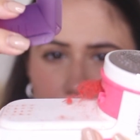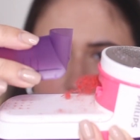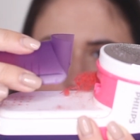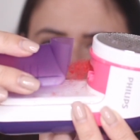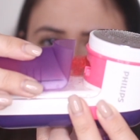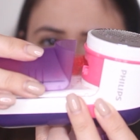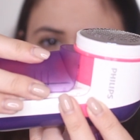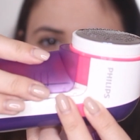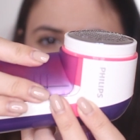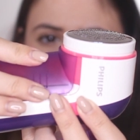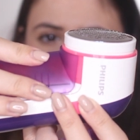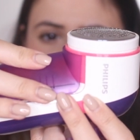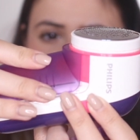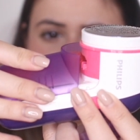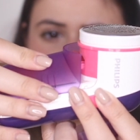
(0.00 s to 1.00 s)
all the
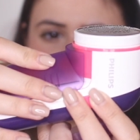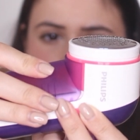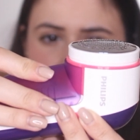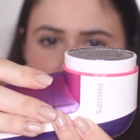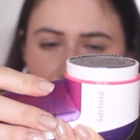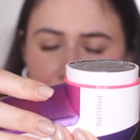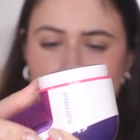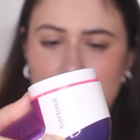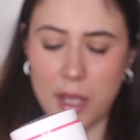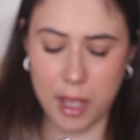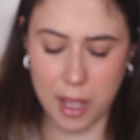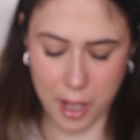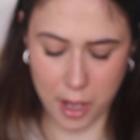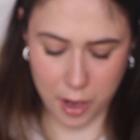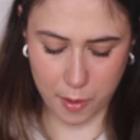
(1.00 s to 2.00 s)
shaved part.
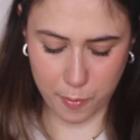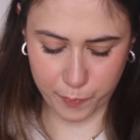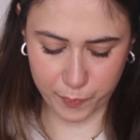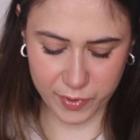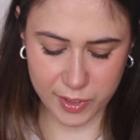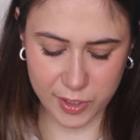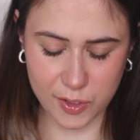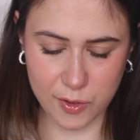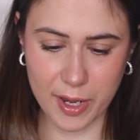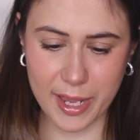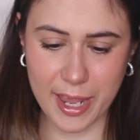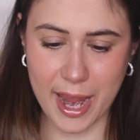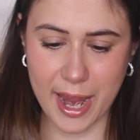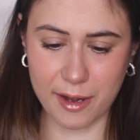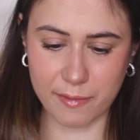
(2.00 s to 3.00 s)
So
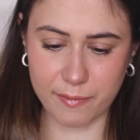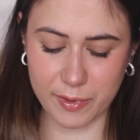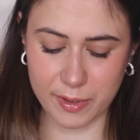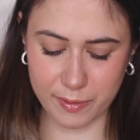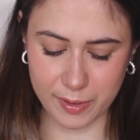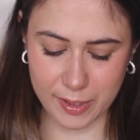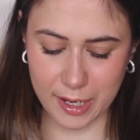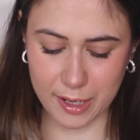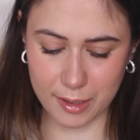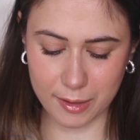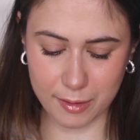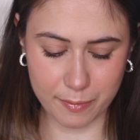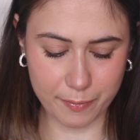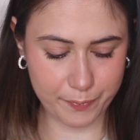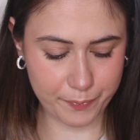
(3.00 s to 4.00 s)
again,
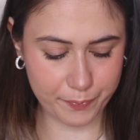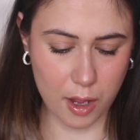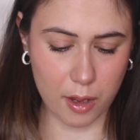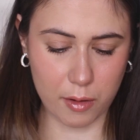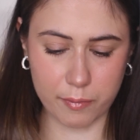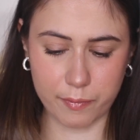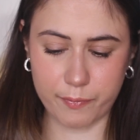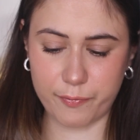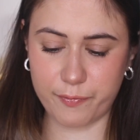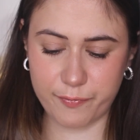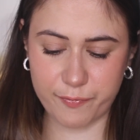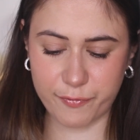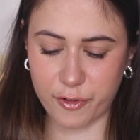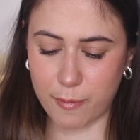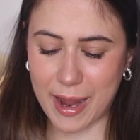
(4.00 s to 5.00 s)
little,
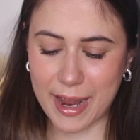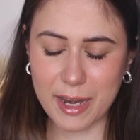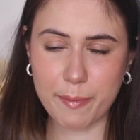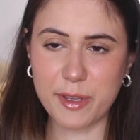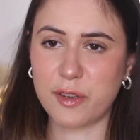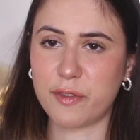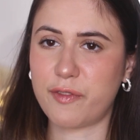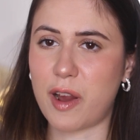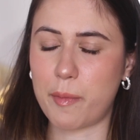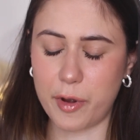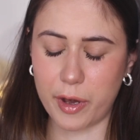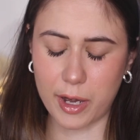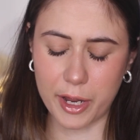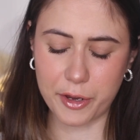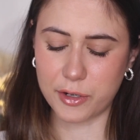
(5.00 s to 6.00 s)
from any piece of
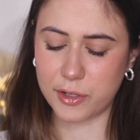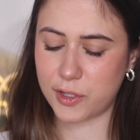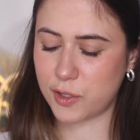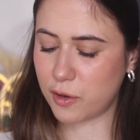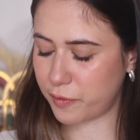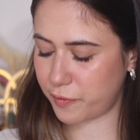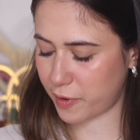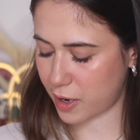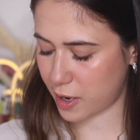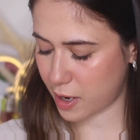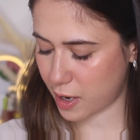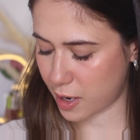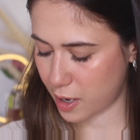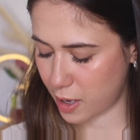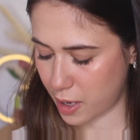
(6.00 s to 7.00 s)
fabric, like your
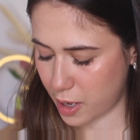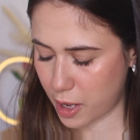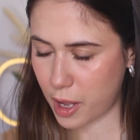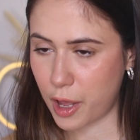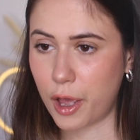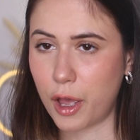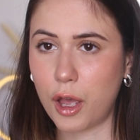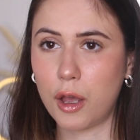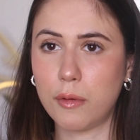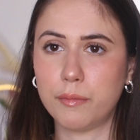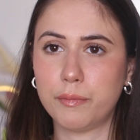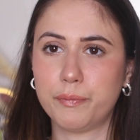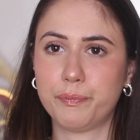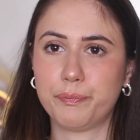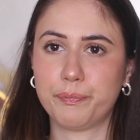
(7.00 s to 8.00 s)
sofa,
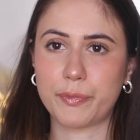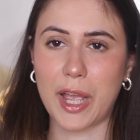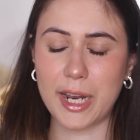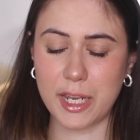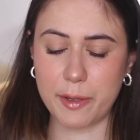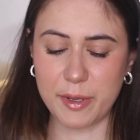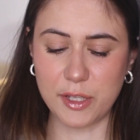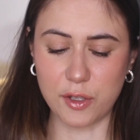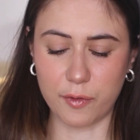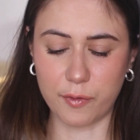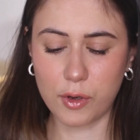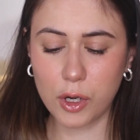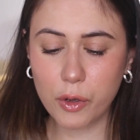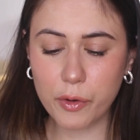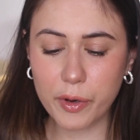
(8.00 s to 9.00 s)
any piece
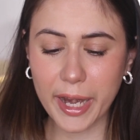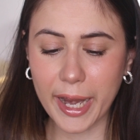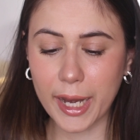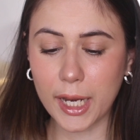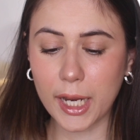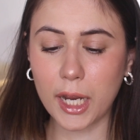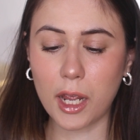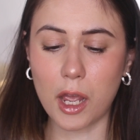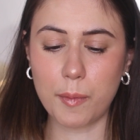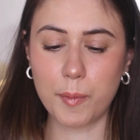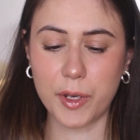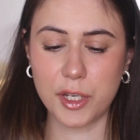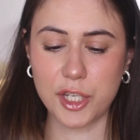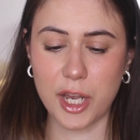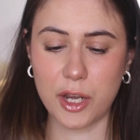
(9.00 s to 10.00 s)
of clothing. I'm
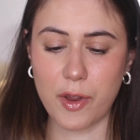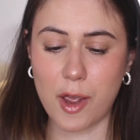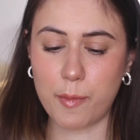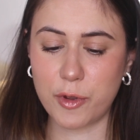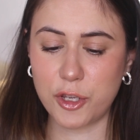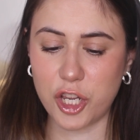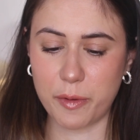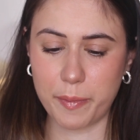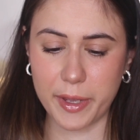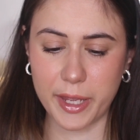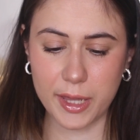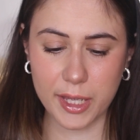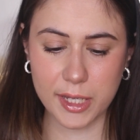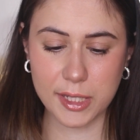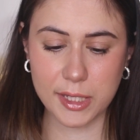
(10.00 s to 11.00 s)
gonna tell you how much I
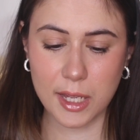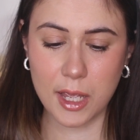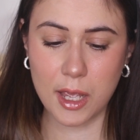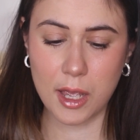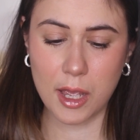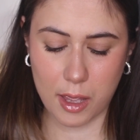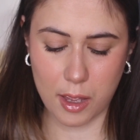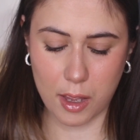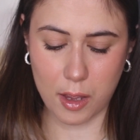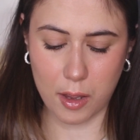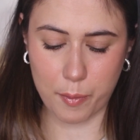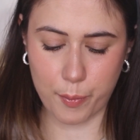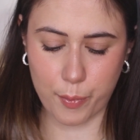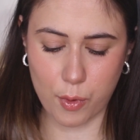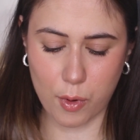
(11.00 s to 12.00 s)
paid this,
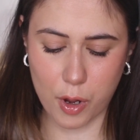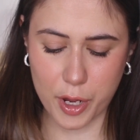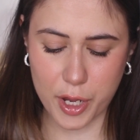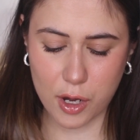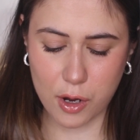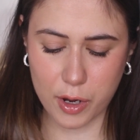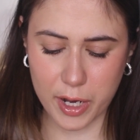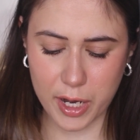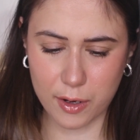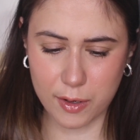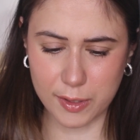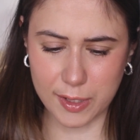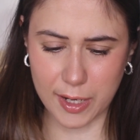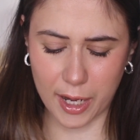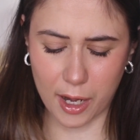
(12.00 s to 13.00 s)
but I got it
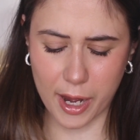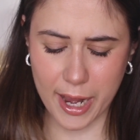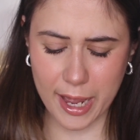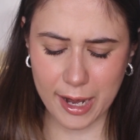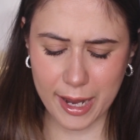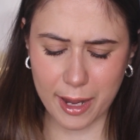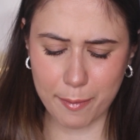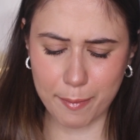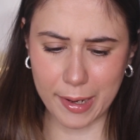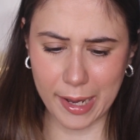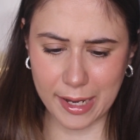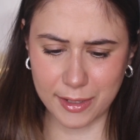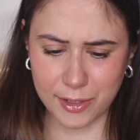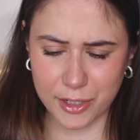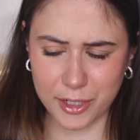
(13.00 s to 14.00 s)
cause like I like a
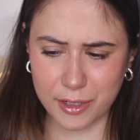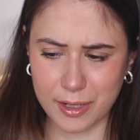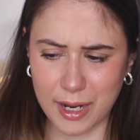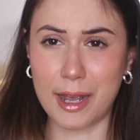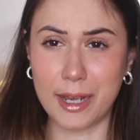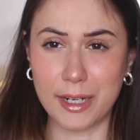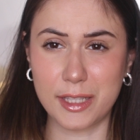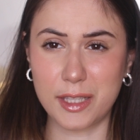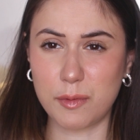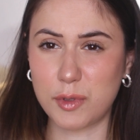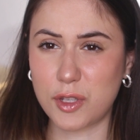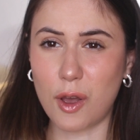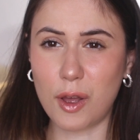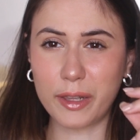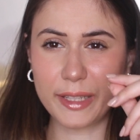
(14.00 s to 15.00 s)
blazer and there
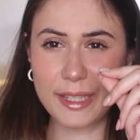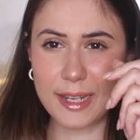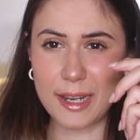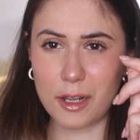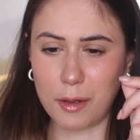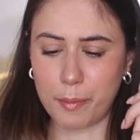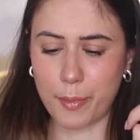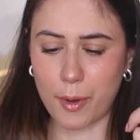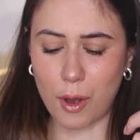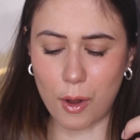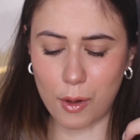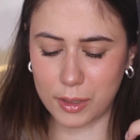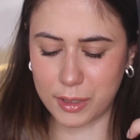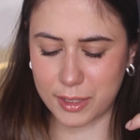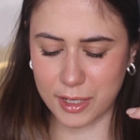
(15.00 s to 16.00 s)
was all these little
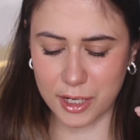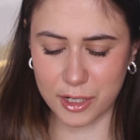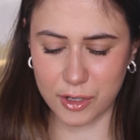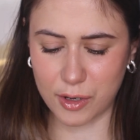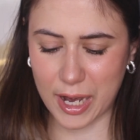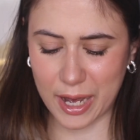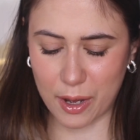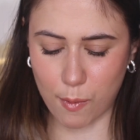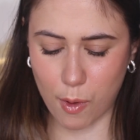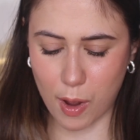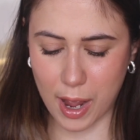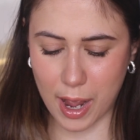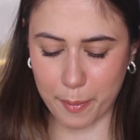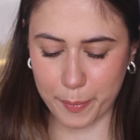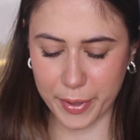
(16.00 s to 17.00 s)
balls. I don't know like
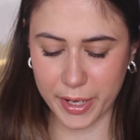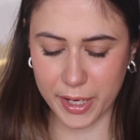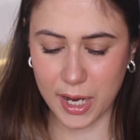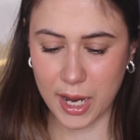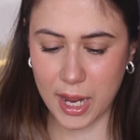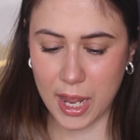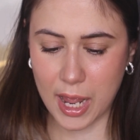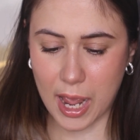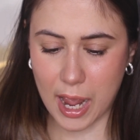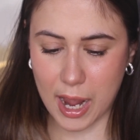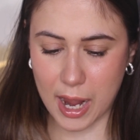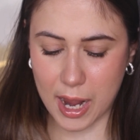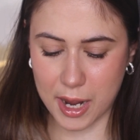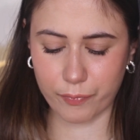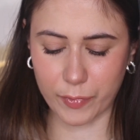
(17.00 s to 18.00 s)
what happened.
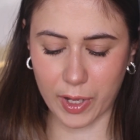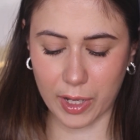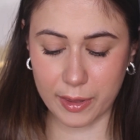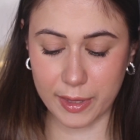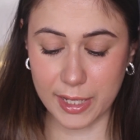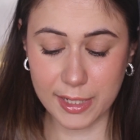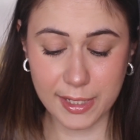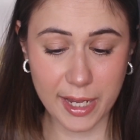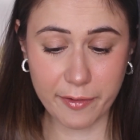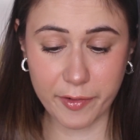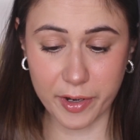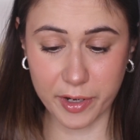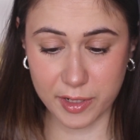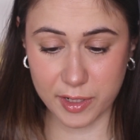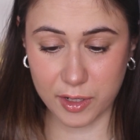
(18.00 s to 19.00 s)
They saved
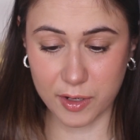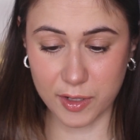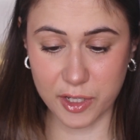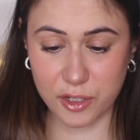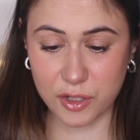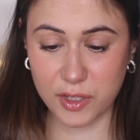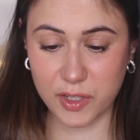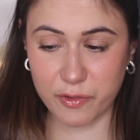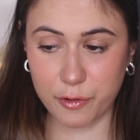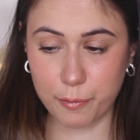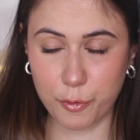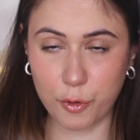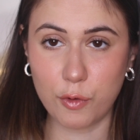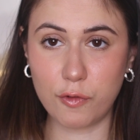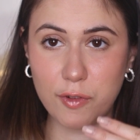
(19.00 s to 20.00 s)
it because it does
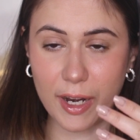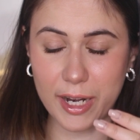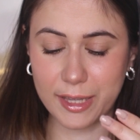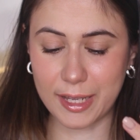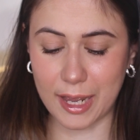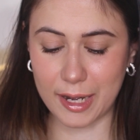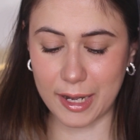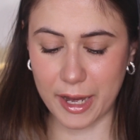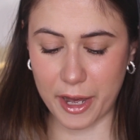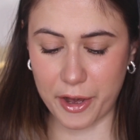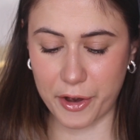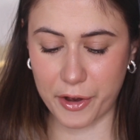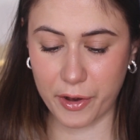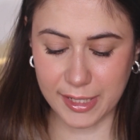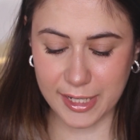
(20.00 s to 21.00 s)
remove like that
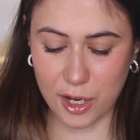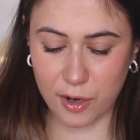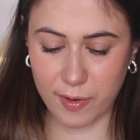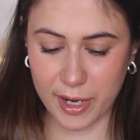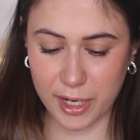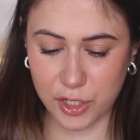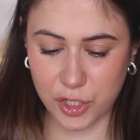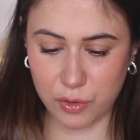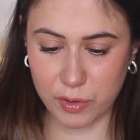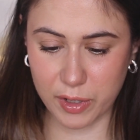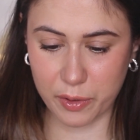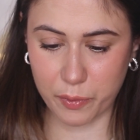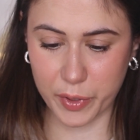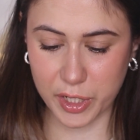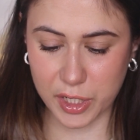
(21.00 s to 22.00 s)
layer instead of like doing
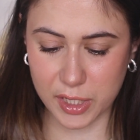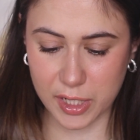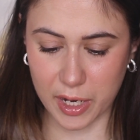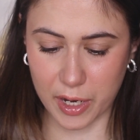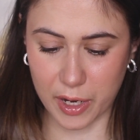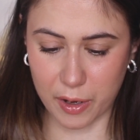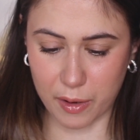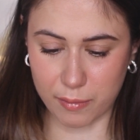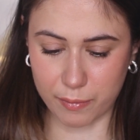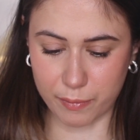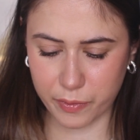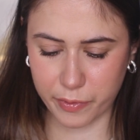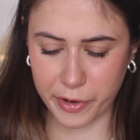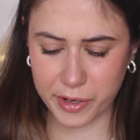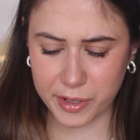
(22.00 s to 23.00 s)
it with
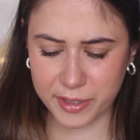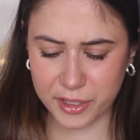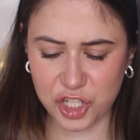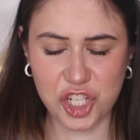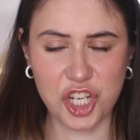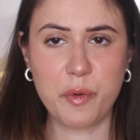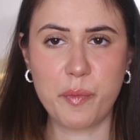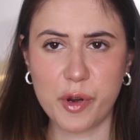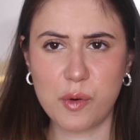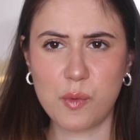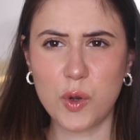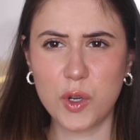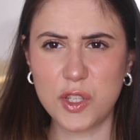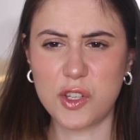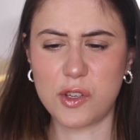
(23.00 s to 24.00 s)
there's cheaper
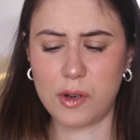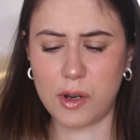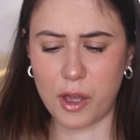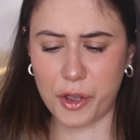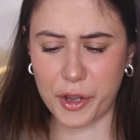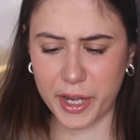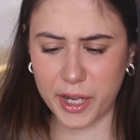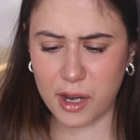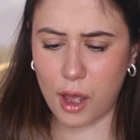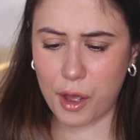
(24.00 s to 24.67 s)
ones online.